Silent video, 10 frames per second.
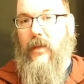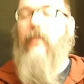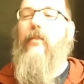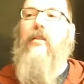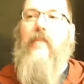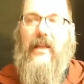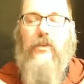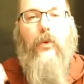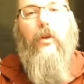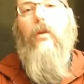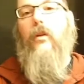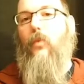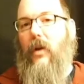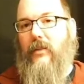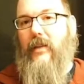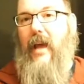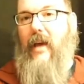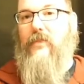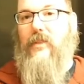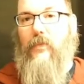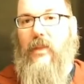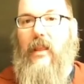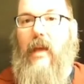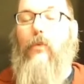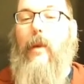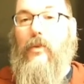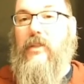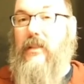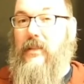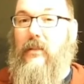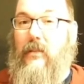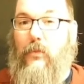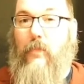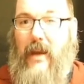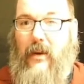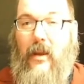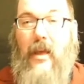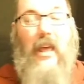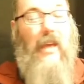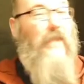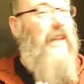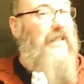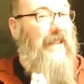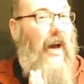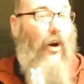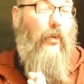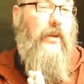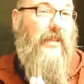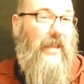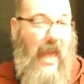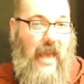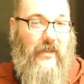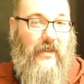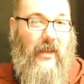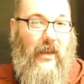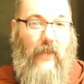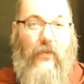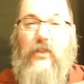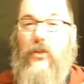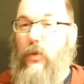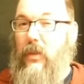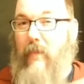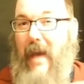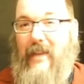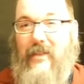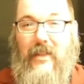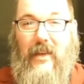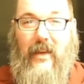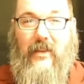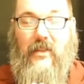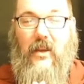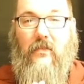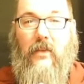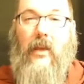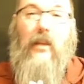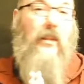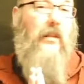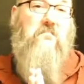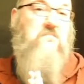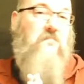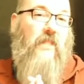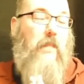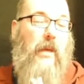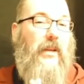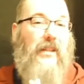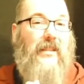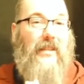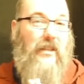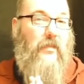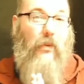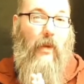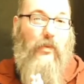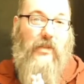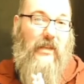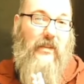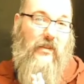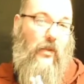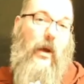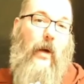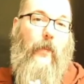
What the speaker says: then that's when you're going to want to have something that represents it a little better. If that's not always the case, if it's doing the backseat kind of stuff, then maybe it doesn't need to be represented so well.